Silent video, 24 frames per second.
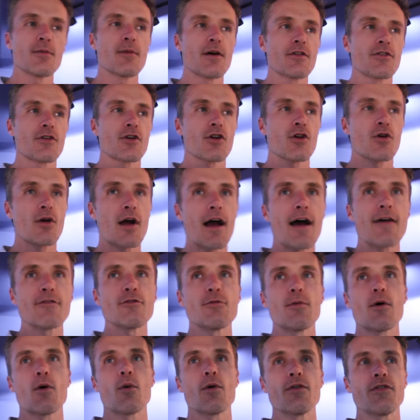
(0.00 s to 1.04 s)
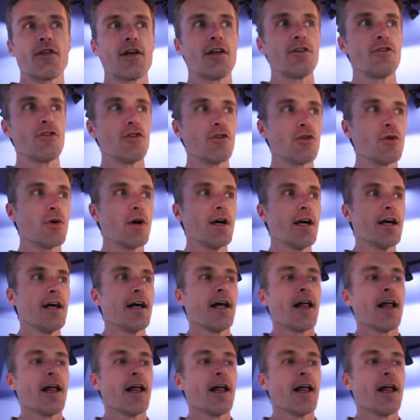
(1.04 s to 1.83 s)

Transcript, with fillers: about their craft, about what they do